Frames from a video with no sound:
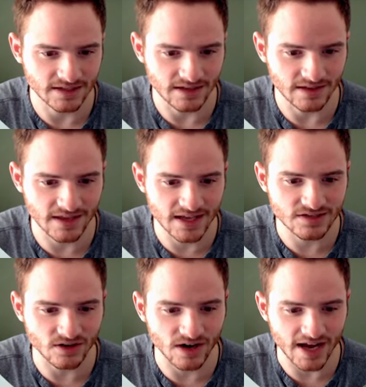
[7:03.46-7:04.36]
see,
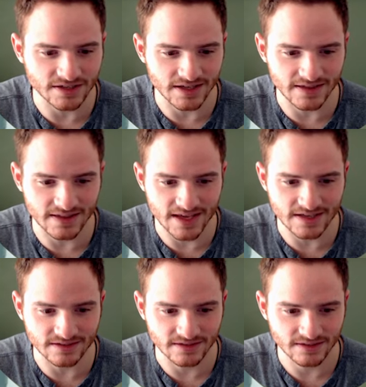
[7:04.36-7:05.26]
these are actually
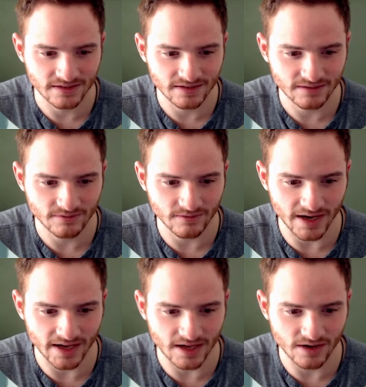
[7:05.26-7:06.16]
these
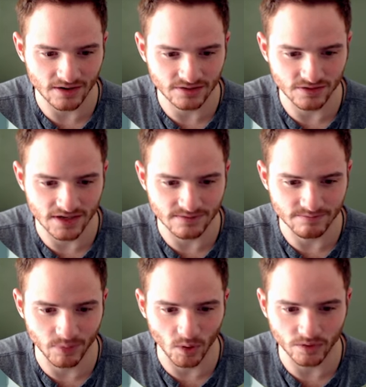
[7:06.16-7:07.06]
right here. So these
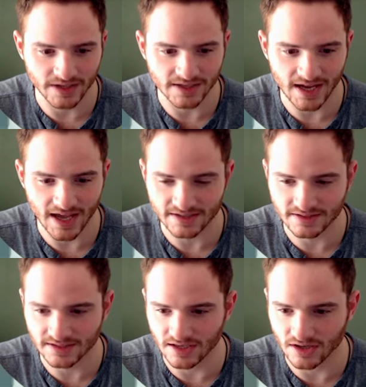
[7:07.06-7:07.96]
bolded
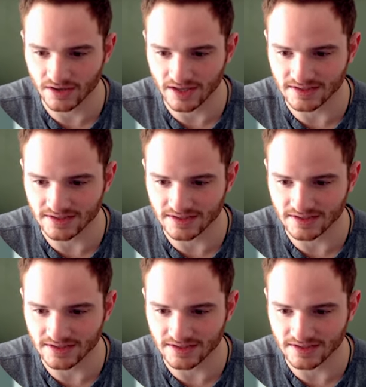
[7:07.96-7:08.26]
text here